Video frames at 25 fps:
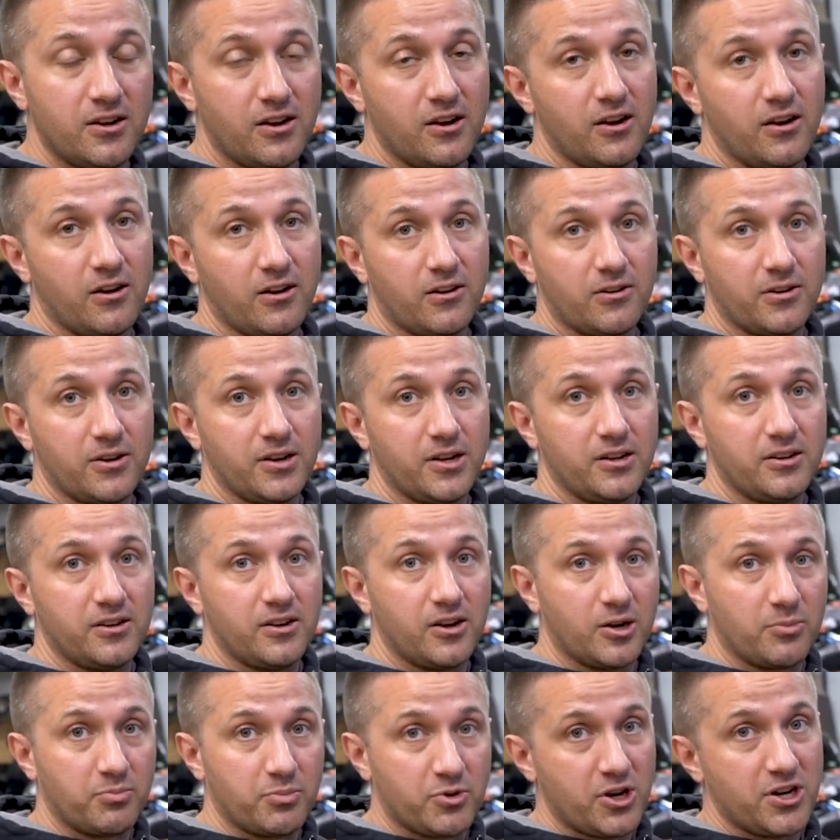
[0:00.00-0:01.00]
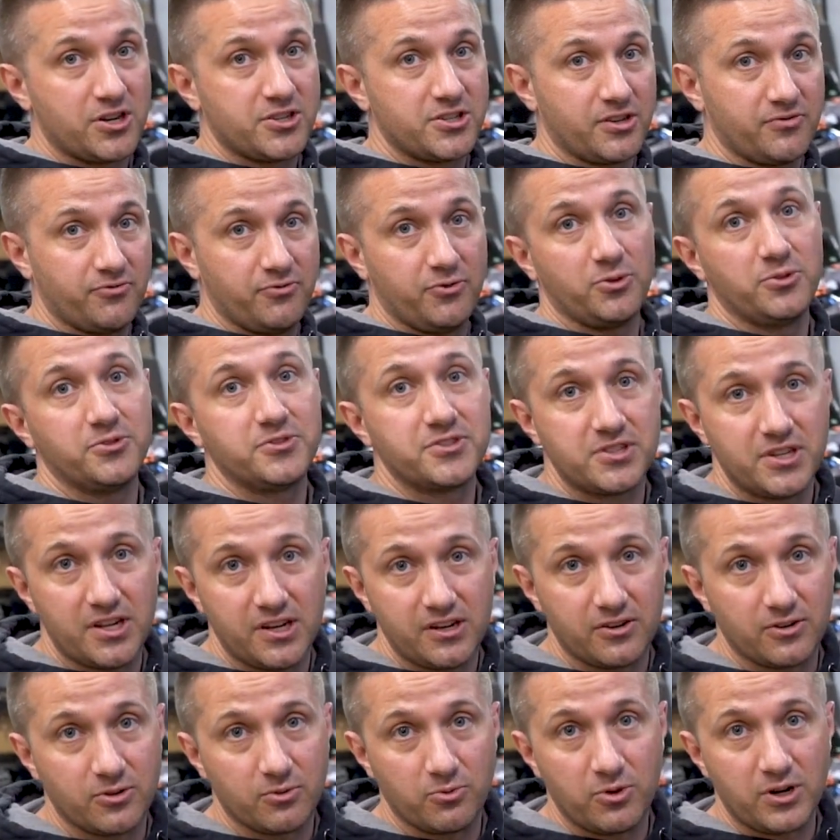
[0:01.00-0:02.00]
our uh, our project full
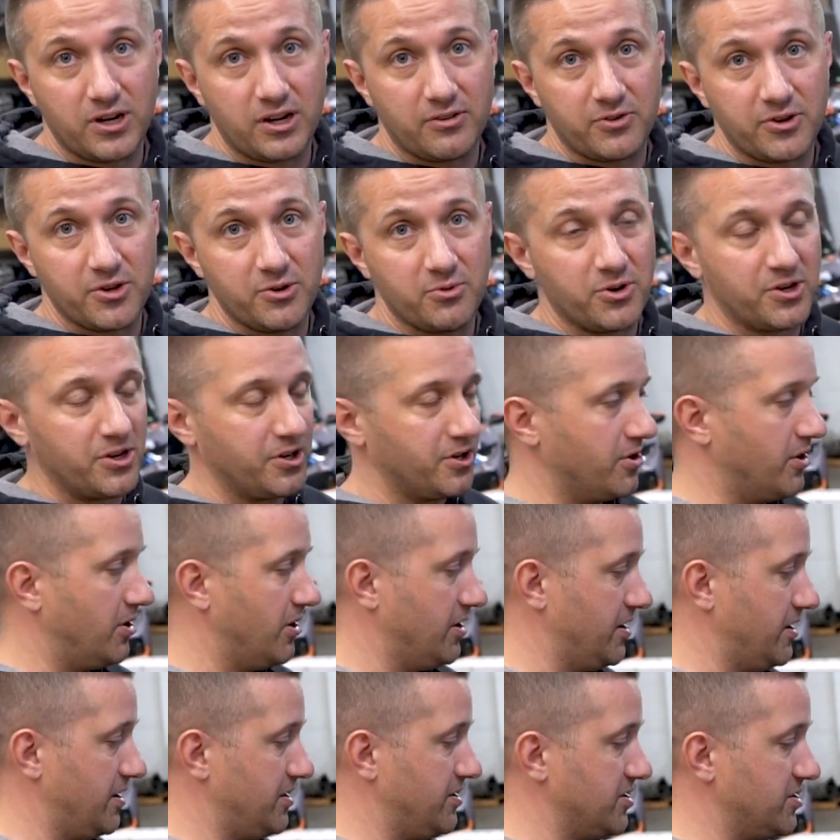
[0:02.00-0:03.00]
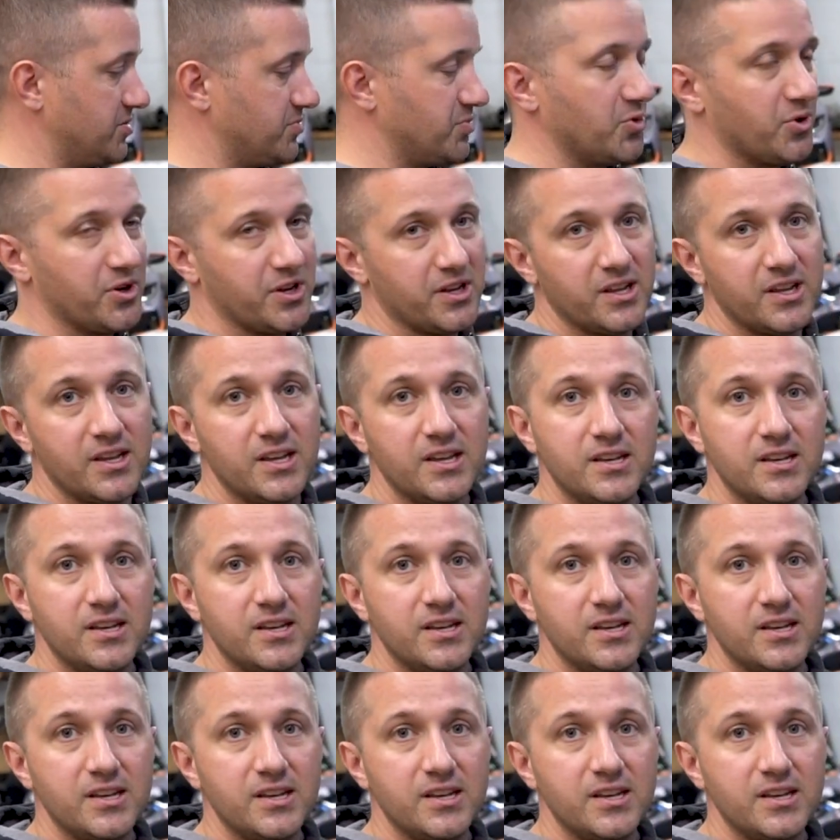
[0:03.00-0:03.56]
send or whatever you want to call it at this point,